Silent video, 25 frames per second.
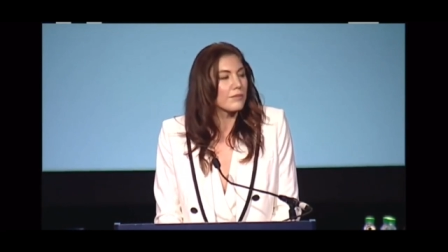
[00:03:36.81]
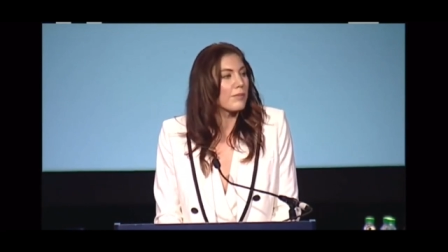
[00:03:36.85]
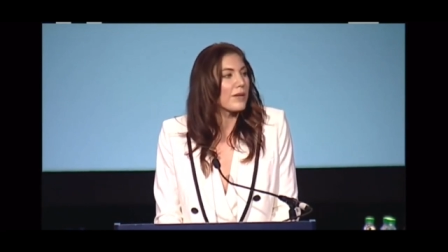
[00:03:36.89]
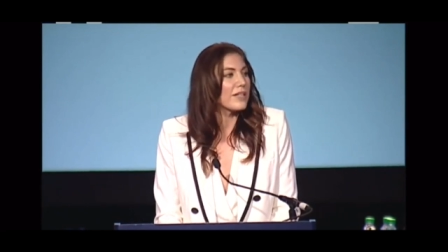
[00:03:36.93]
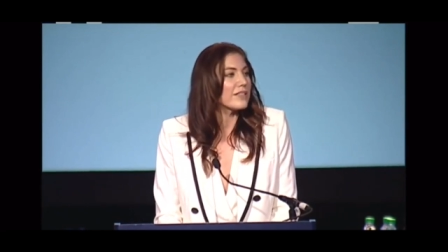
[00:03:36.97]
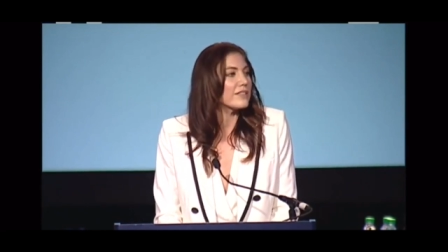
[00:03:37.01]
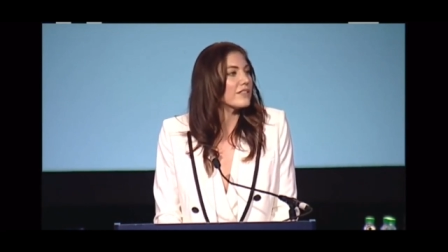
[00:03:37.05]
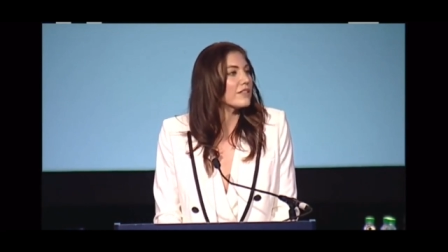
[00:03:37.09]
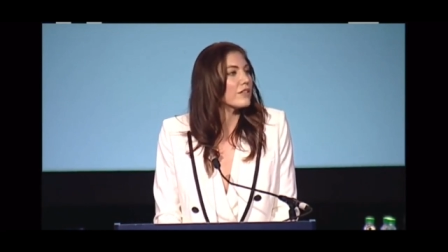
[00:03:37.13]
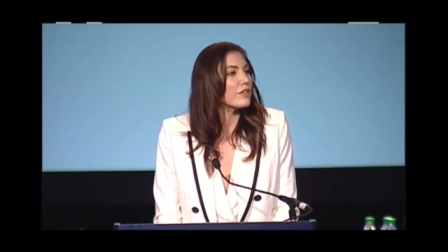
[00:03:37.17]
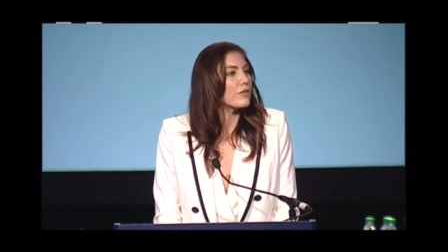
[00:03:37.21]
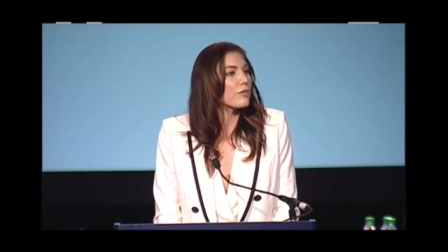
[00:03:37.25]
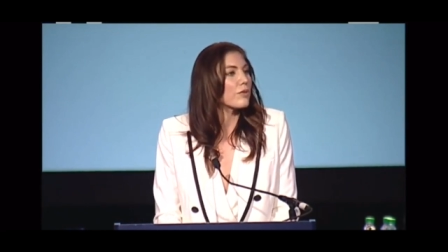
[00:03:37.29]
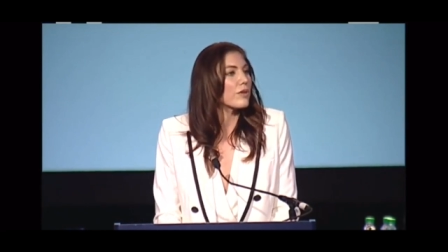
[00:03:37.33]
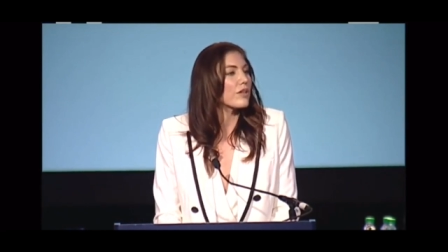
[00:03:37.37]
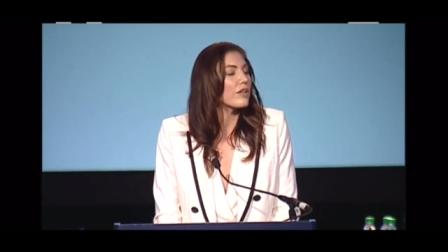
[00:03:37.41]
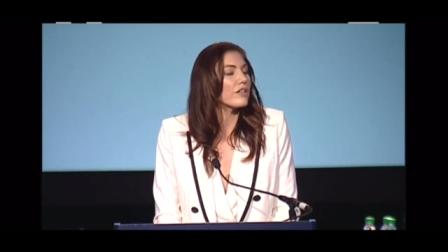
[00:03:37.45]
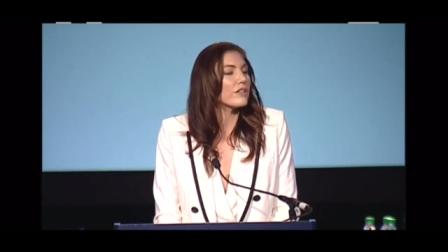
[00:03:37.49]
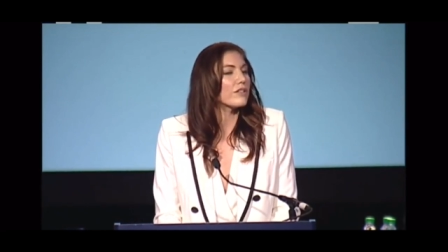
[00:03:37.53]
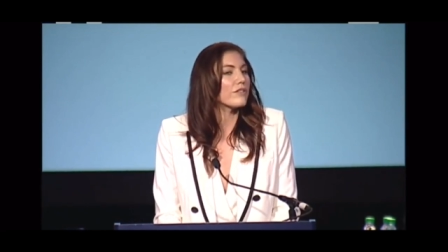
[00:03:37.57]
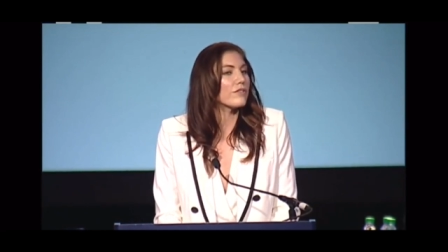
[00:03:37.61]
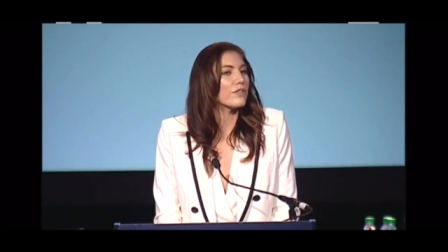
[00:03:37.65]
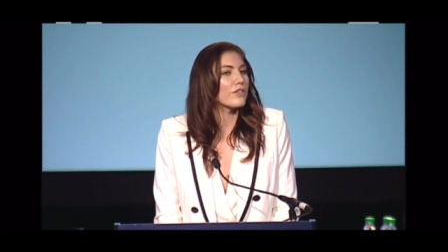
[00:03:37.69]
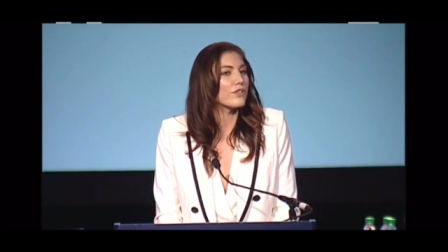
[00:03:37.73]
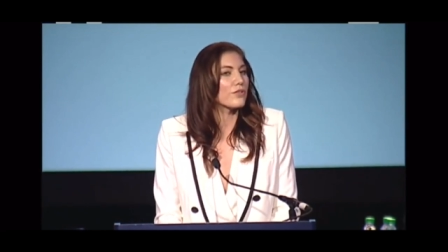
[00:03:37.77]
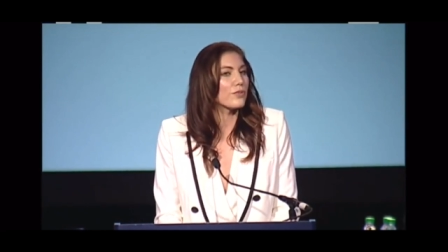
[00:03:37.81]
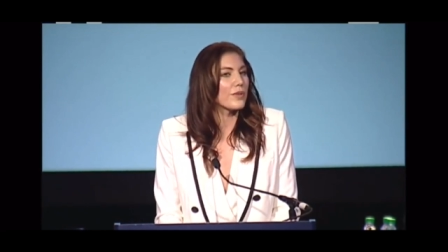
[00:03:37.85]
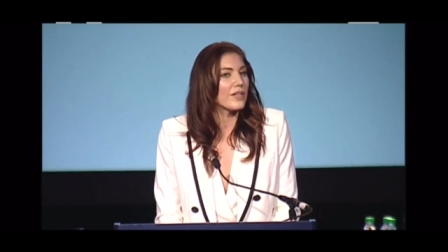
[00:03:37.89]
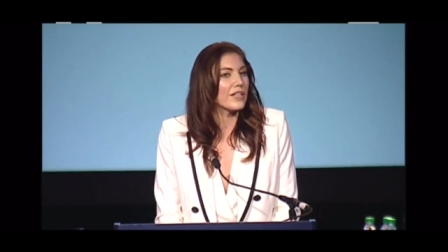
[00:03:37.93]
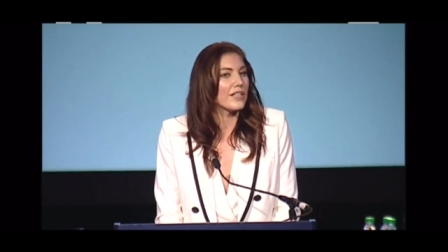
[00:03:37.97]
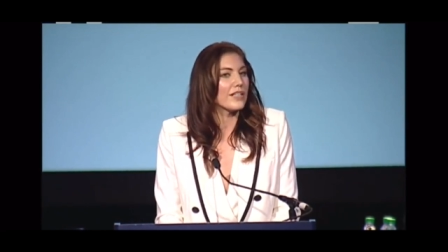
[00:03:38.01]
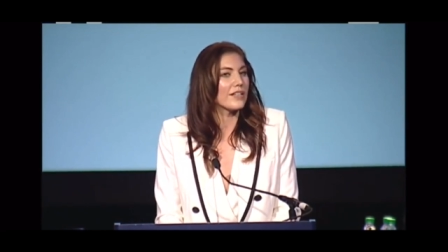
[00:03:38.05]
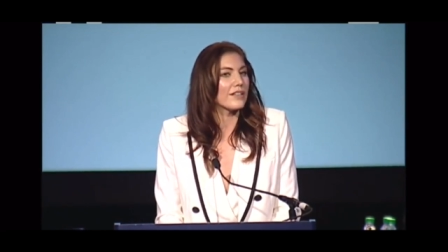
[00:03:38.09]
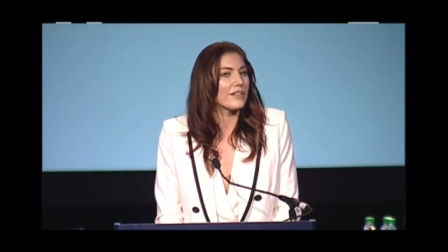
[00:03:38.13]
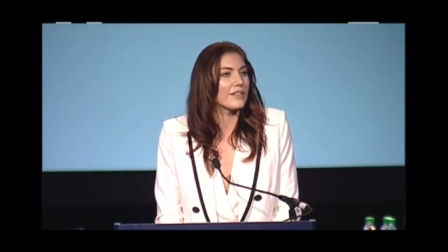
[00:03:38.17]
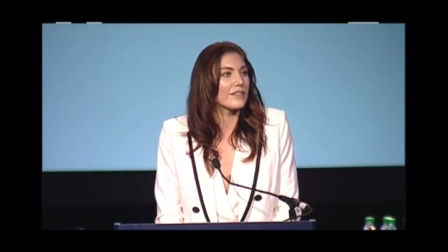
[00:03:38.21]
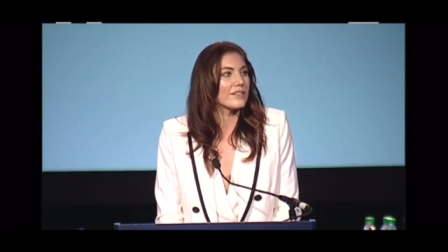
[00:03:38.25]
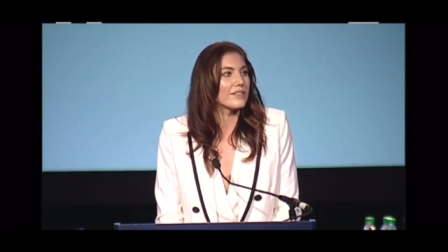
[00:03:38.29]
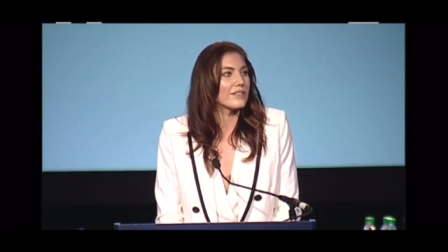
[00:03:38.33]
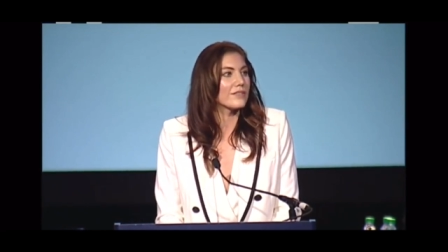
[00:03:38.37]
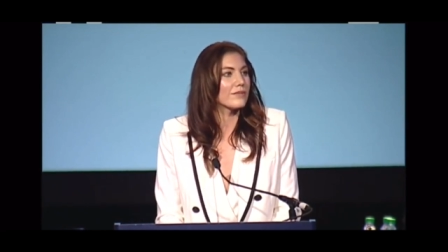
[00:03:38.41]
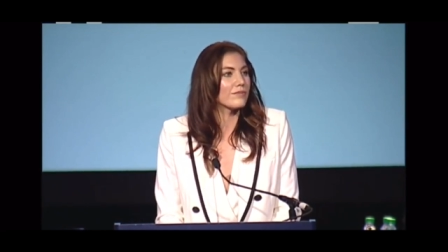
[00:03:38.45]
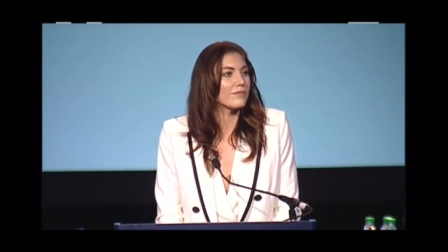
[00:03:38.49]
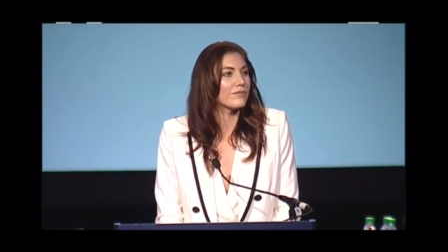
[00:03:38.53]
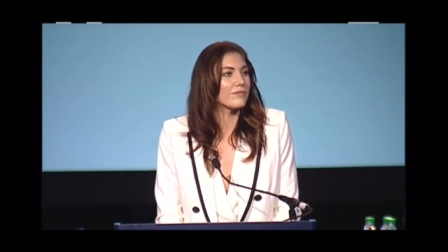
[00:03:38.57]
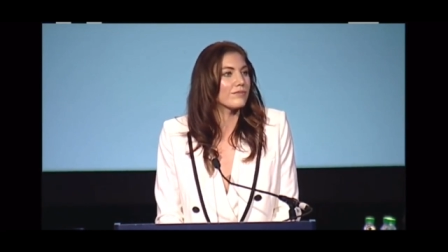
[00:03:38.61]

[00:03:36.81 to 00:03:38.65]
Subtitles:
the best in the world for 20 years.